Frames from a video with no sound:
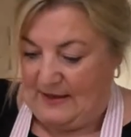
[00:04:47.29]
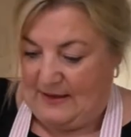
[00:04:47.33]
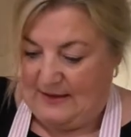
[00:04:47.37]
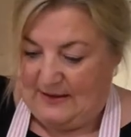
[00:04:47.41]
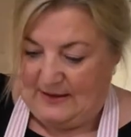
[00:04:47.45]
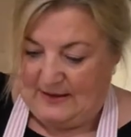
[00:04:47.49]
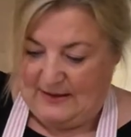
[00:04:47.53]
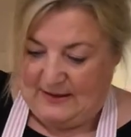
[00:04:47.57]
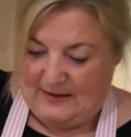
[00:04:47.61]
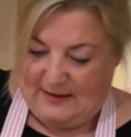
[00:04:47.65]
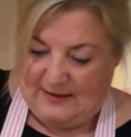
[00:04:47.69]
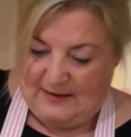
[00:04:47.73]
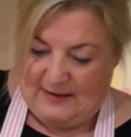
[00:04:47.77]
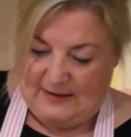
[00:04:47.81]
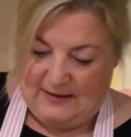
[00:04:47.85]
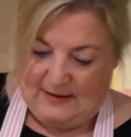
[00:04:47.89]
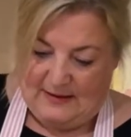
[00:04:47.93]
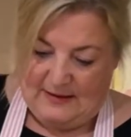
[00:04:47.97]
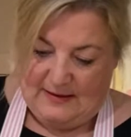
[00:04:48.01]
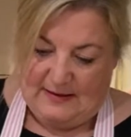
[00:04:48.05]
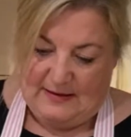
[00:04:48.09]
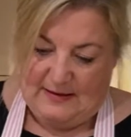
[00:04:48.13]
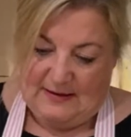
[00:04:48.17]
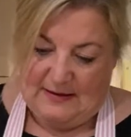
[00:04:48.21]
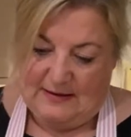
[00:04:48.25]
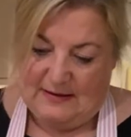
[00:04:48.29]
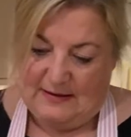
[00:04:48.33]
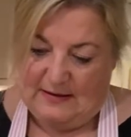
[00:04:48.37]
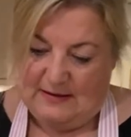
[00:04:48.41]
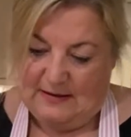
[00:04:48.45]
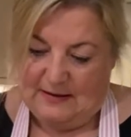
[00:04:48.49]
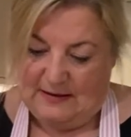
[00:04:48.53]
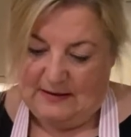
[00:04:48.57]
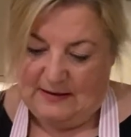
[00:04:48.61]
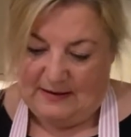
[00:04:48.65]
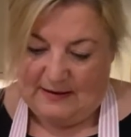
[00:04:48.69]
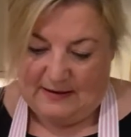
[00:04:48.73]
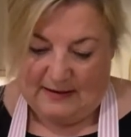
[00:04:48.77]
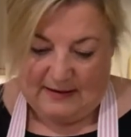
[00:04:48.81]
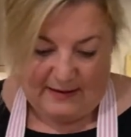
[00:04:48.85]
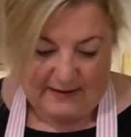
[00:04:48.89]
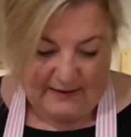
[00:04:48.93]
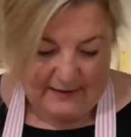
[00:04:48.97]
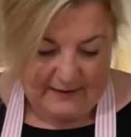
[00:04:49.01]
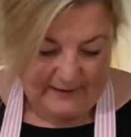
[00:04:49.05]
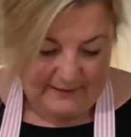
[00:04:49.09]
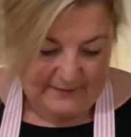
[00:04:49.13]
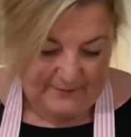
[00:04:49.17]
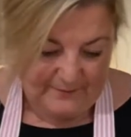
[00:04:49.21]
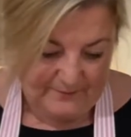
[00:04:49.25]
Like
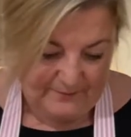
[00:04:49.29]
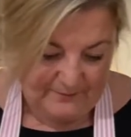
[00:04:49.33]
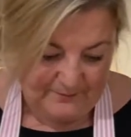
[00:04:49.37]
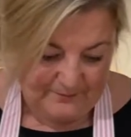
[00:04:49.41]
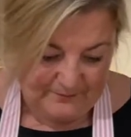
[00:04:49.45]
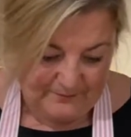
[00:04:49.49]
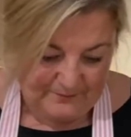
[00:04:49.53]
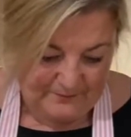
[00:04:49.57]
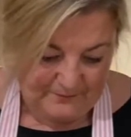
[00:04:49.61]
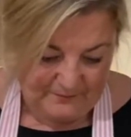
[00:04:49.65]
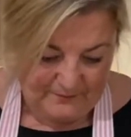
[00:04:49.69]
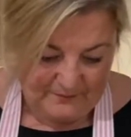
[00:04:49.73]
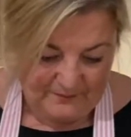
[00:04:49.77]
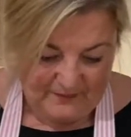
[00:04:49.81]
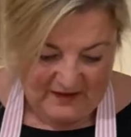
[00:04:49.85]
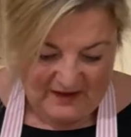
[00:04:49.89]
that.